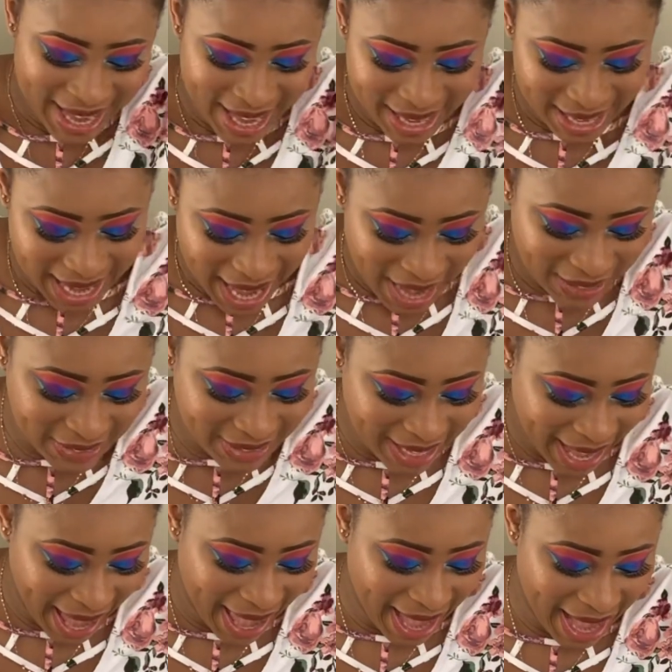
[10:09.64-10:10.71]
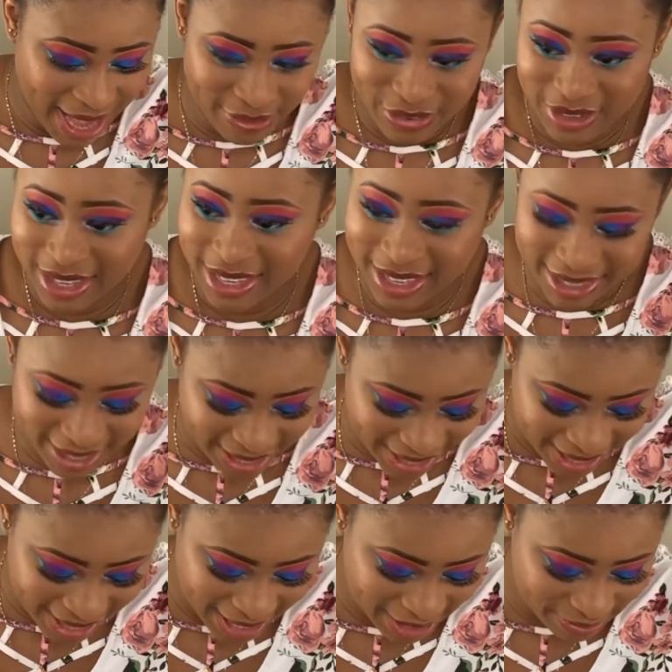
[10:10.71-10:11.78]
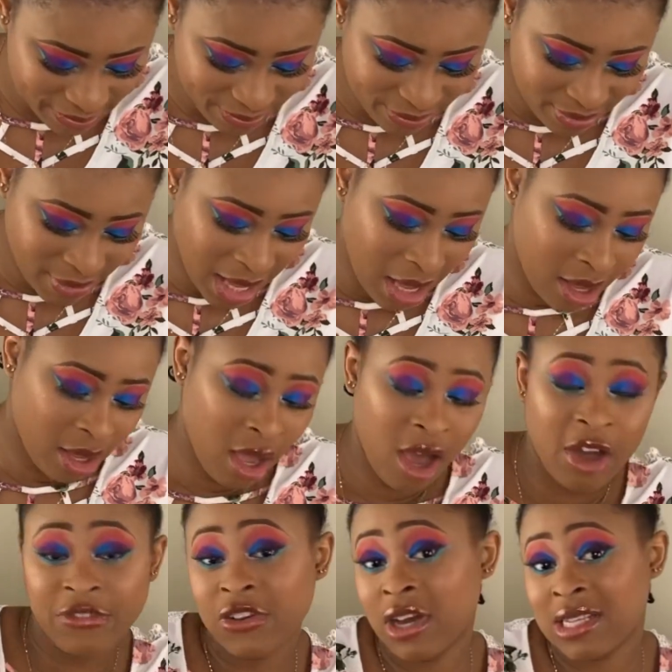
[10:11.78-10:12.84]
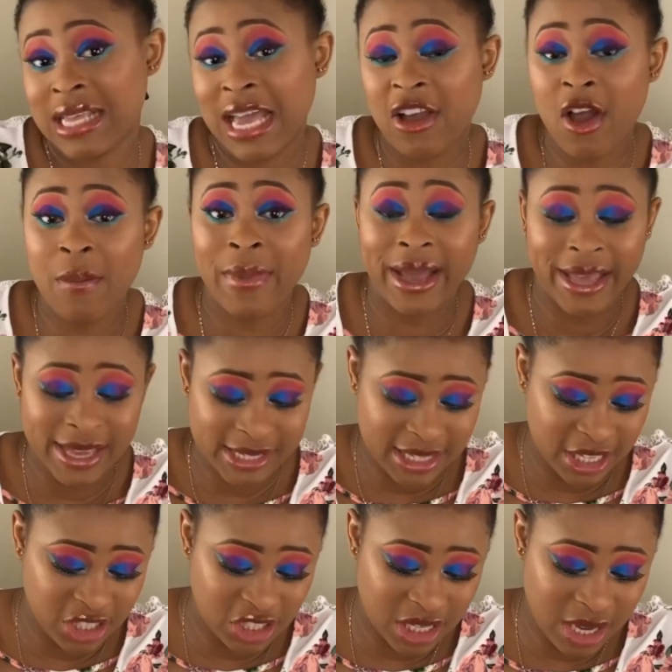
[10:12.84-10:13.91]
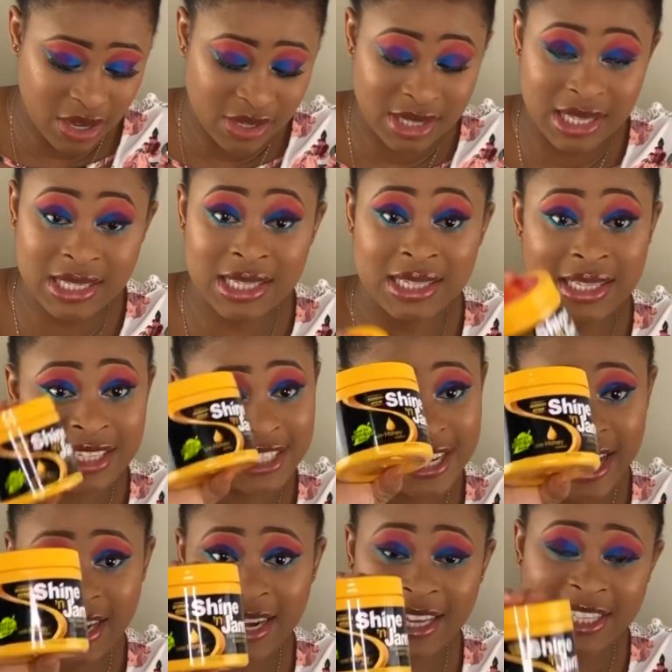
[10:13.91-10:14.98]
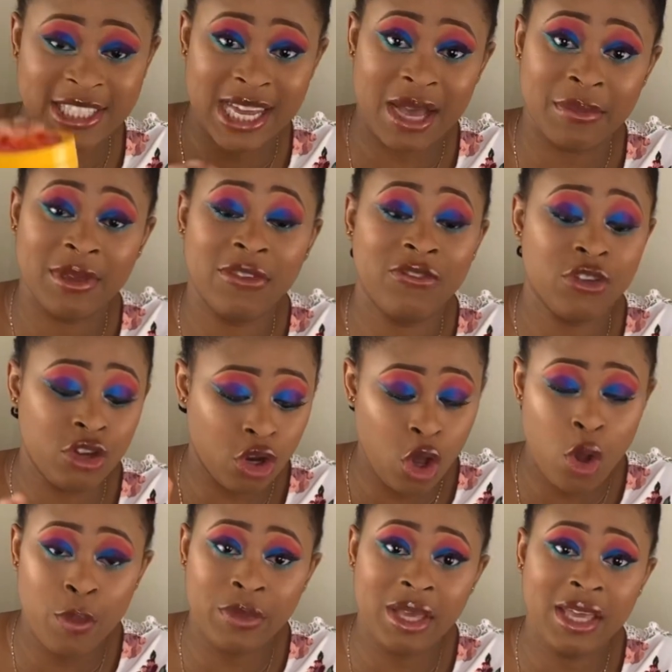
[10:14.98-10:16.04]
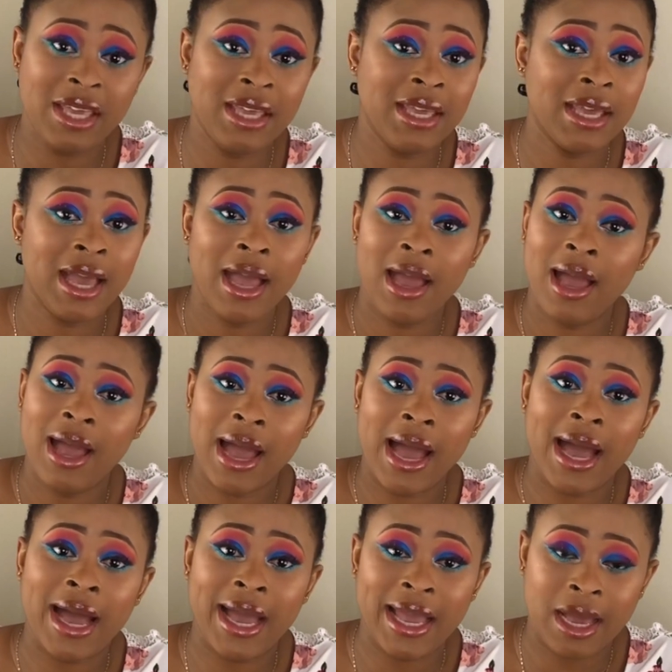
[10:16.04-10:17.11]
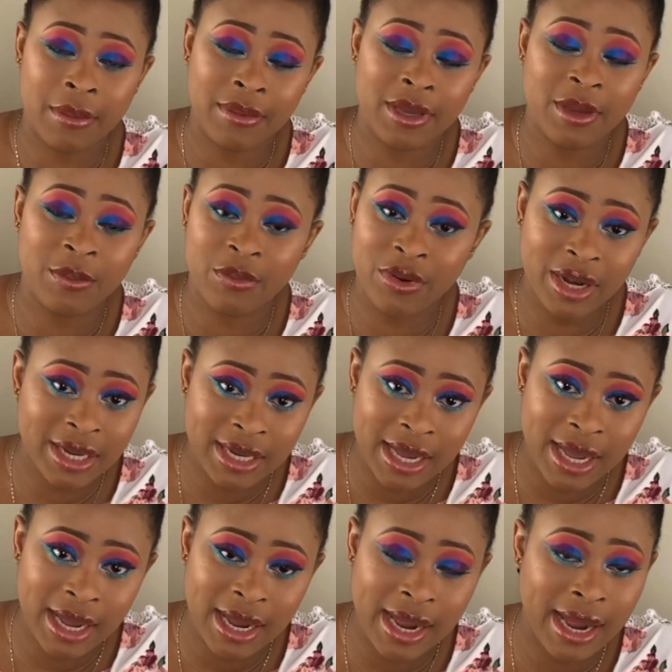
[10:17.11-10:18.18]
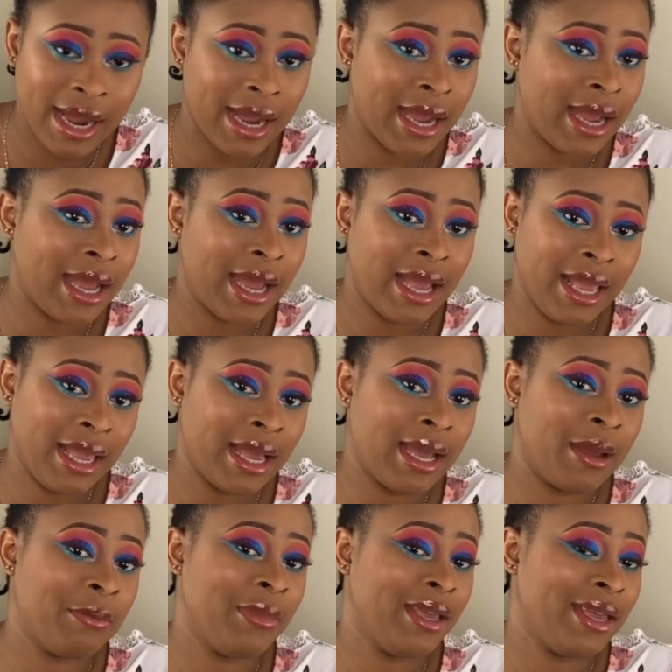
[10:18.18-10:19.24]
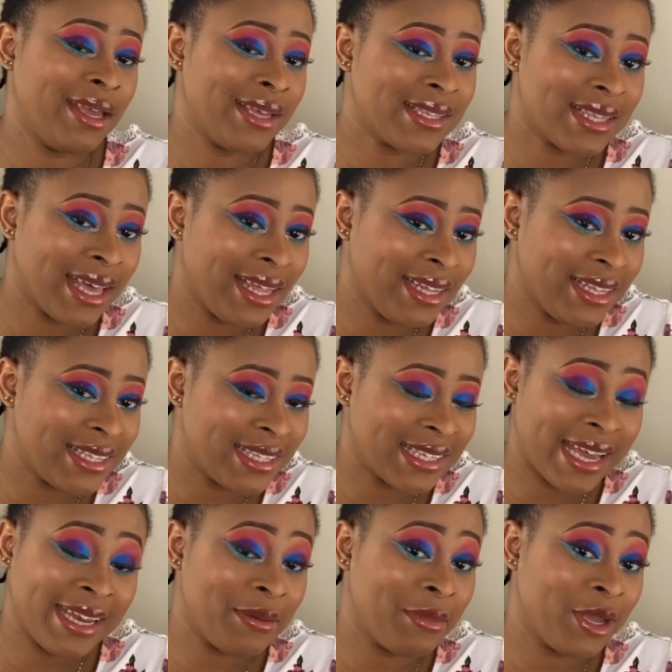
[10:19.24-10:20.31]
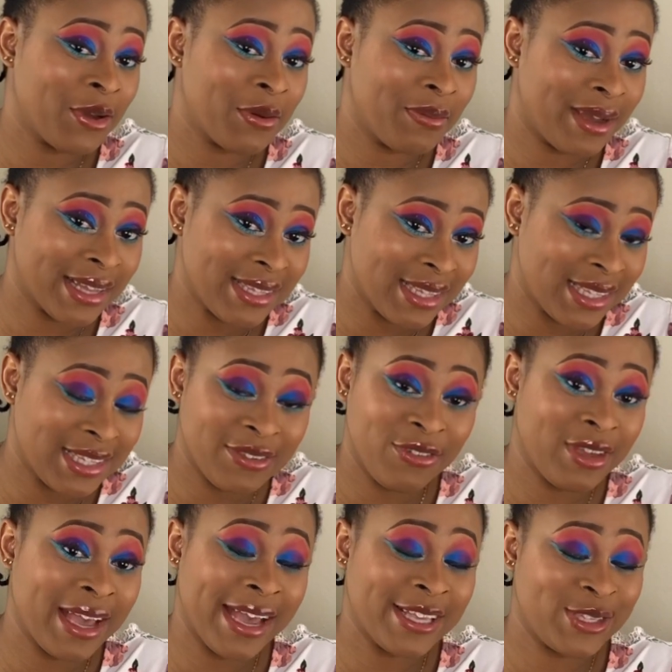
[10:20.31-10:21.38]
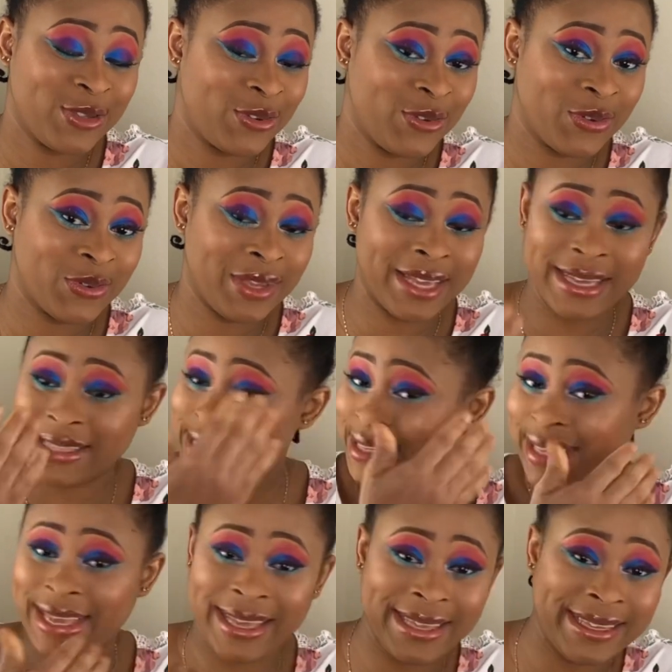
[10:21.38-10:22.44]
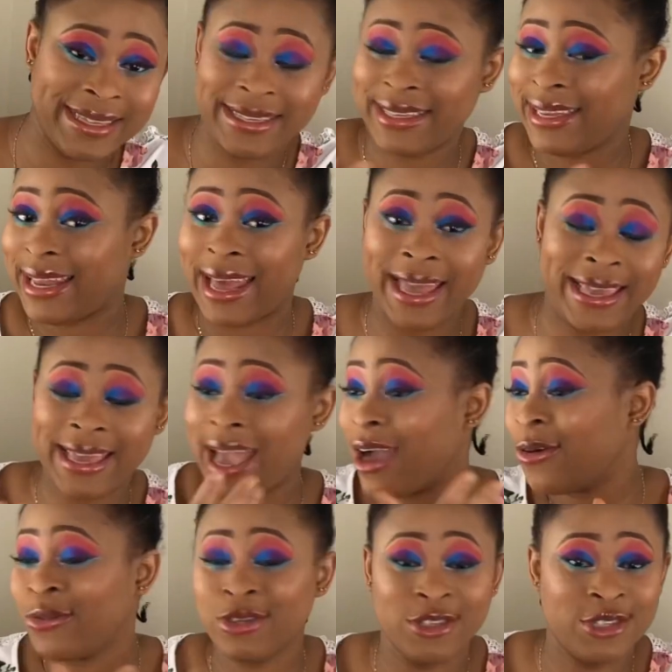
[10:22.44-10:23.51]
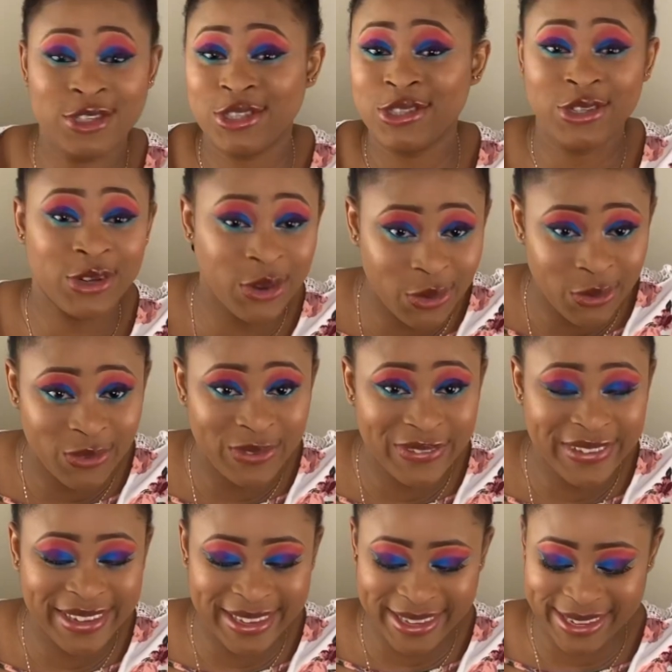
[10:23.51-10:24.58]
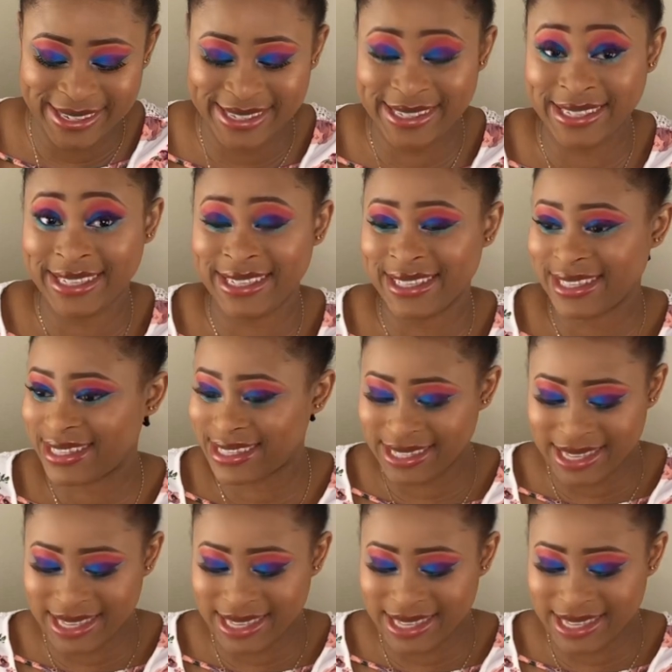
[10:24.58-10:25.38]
Now I have here, of course, I got my essentials. This is the Shine and Jam. If you know me, I am a braider, I am a hairstylist and a makeup artist. If you guys don't know yet, like how wouldn't you know? I'll say it.